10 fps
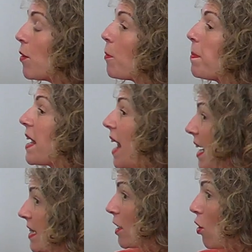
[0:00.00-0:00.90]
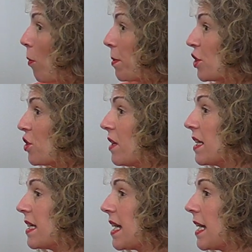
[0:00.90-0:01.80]
And it would be an ideal
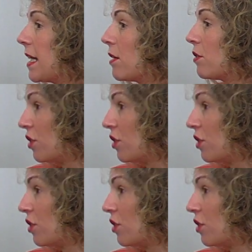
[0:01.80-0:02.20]
opportunity